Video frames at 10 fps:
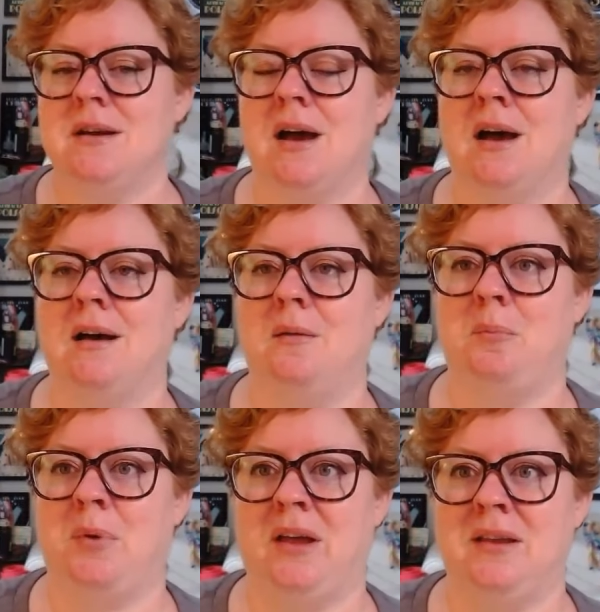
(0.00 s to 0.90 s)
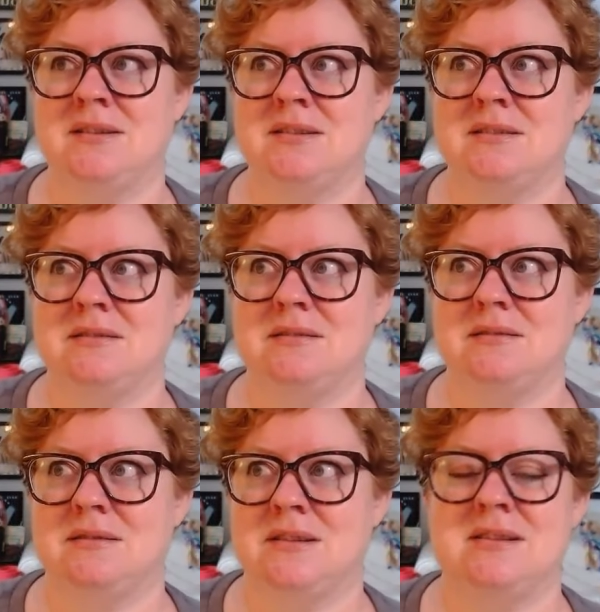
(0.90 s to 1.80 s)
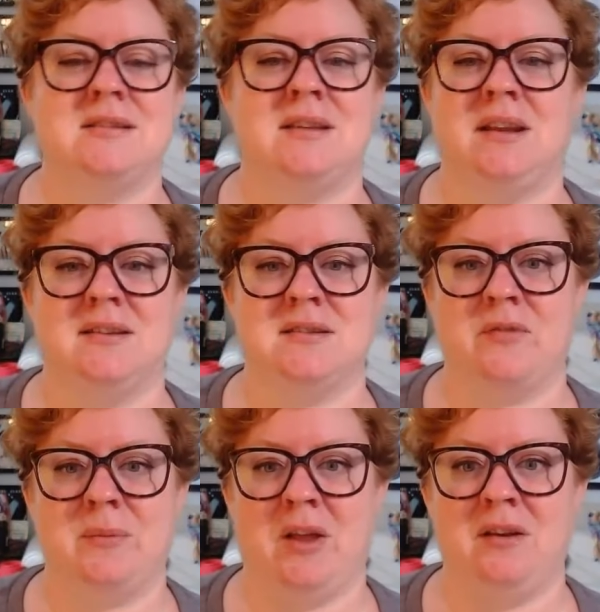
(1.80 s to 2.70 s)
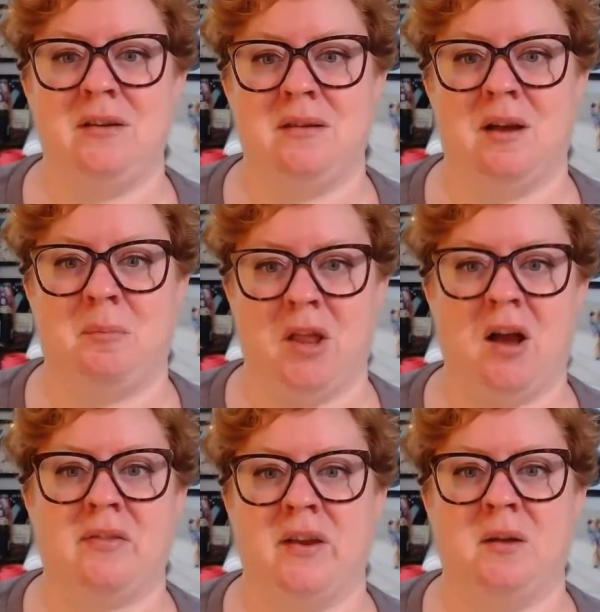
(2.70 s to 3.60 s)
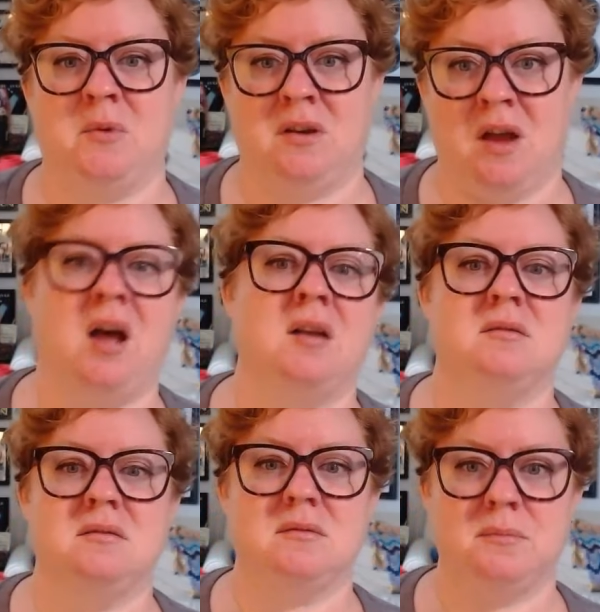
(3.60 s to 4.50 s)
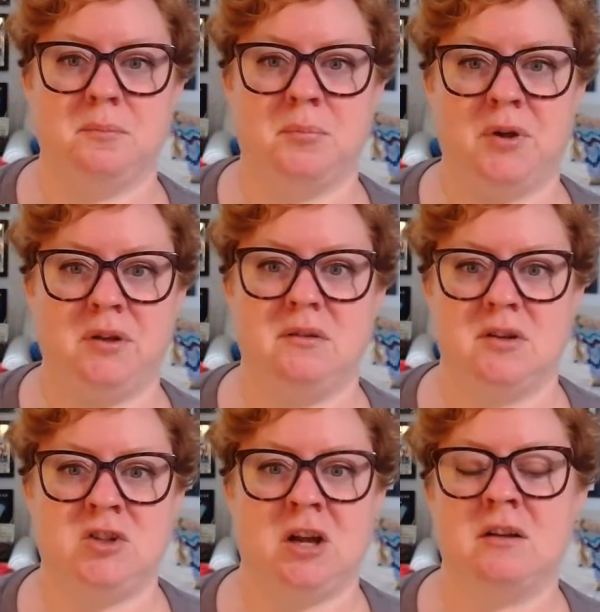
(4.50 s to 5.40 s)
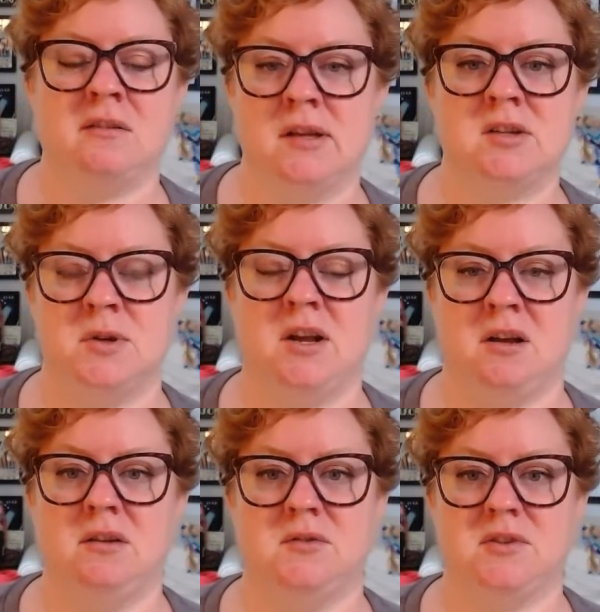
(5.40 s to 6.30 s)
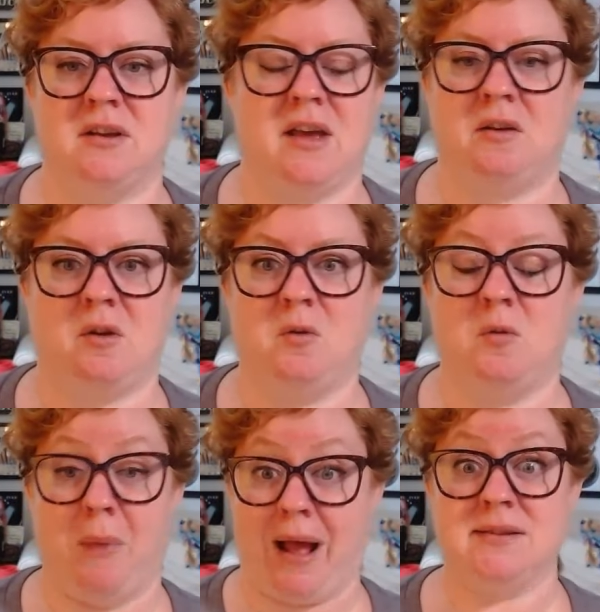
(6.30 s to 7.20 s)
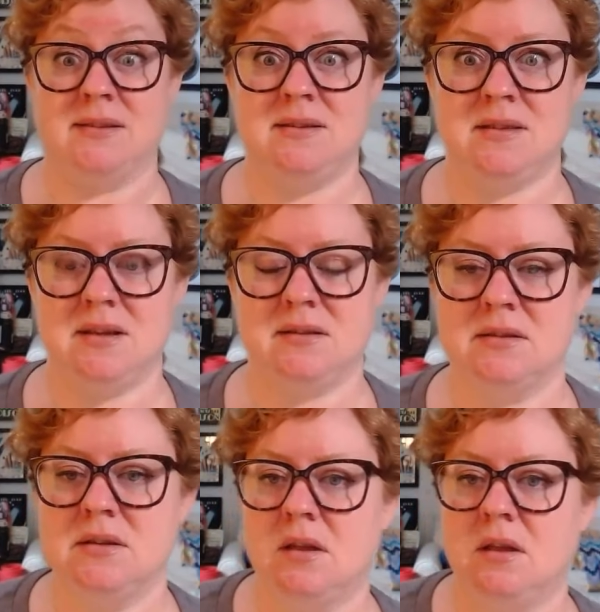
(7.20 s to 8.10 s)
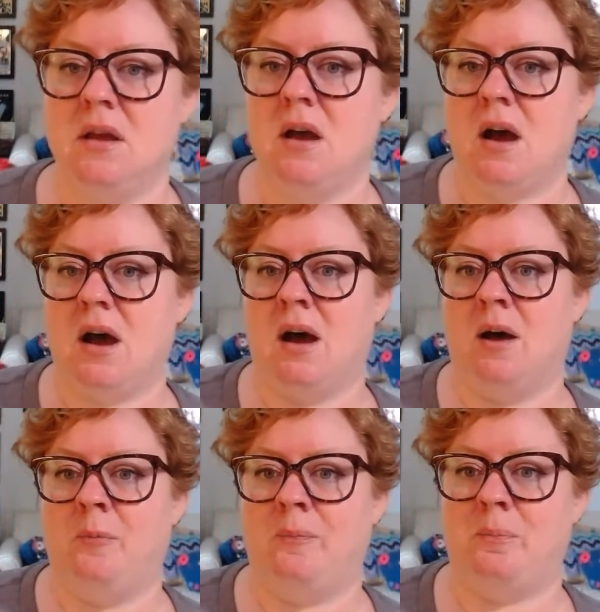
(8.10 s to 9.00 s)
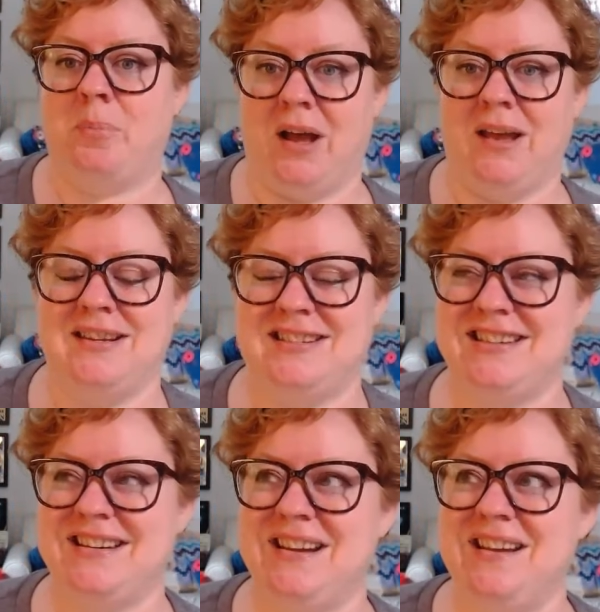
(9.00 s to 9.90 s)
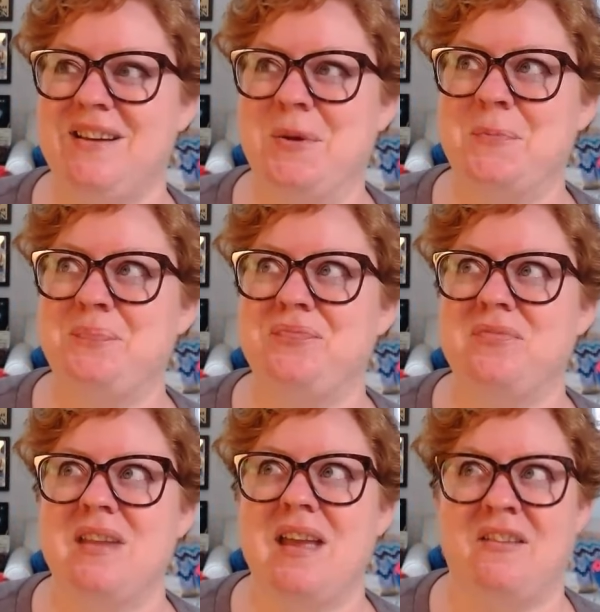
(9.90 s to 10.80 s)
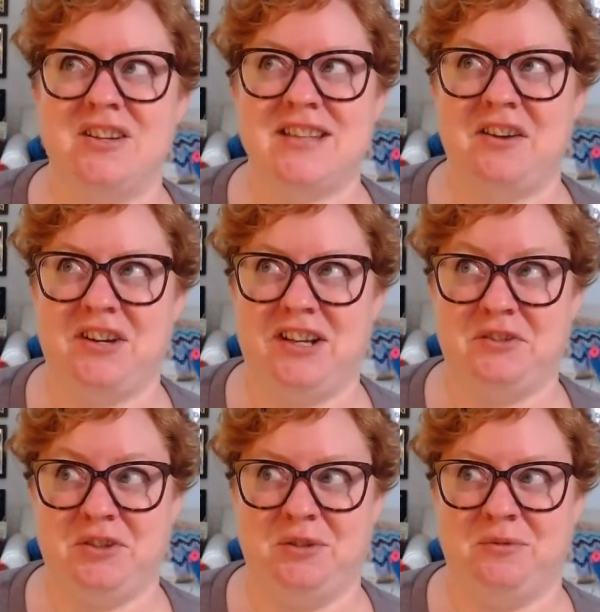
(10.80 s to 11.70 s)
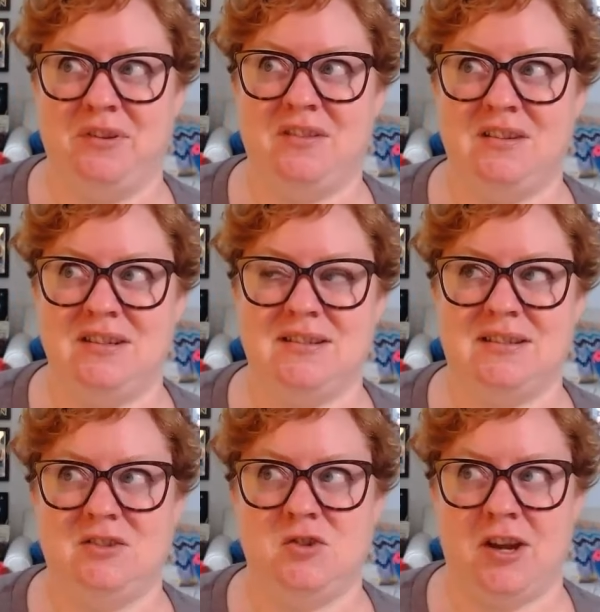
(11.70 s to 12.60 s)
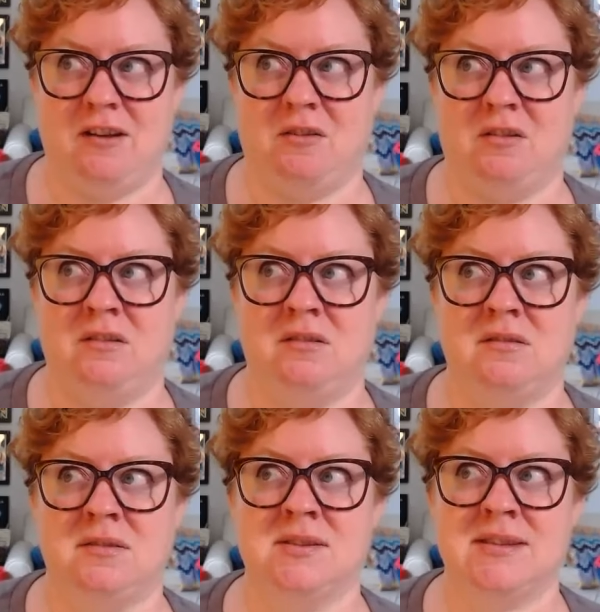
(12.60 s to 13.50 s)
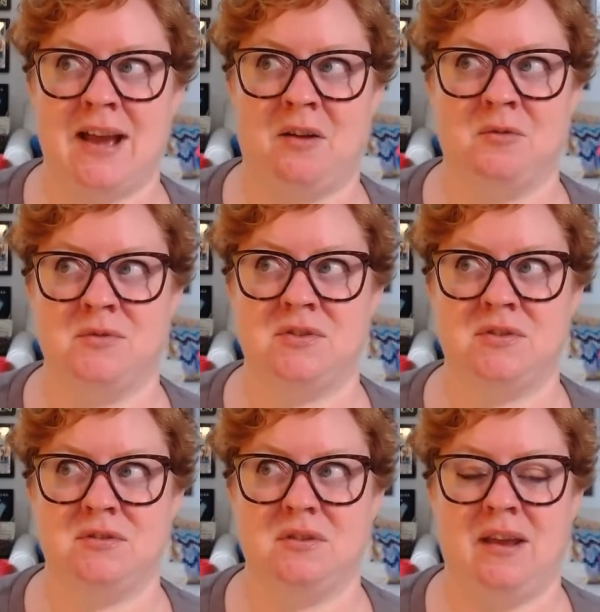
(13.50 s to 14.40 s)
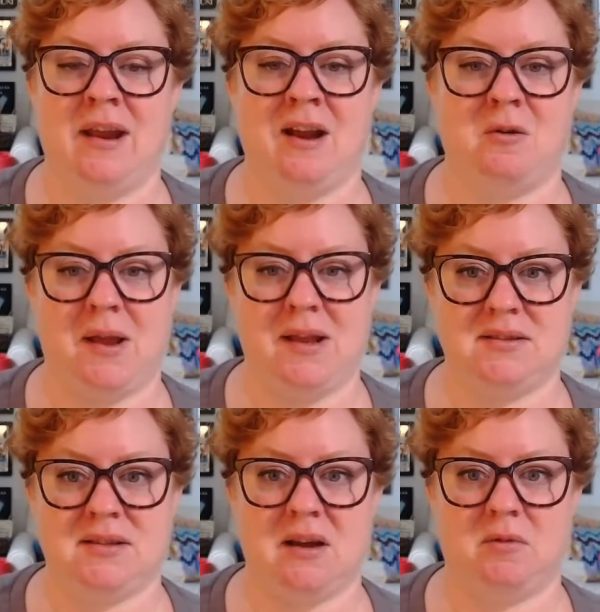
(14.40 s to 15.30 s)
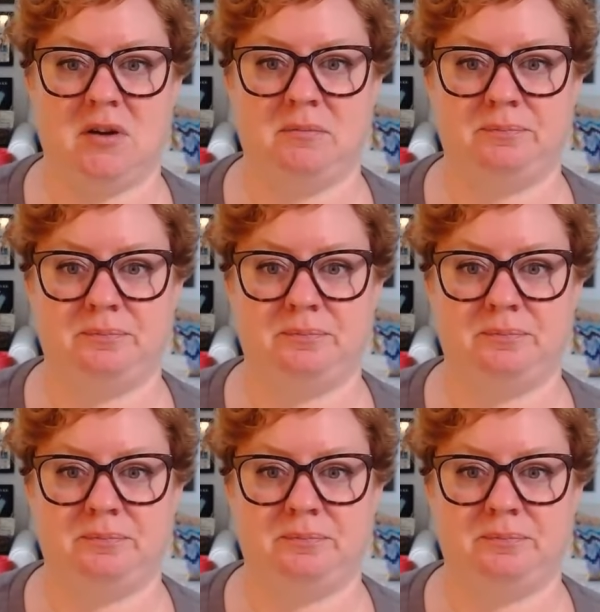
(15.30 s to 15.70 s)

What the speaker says: But because this city has never met a block that it would not put a chunk of luxury condos on. I don't know who buys these things. But every Saturday at noon, the DC jail sounds an air raid siren.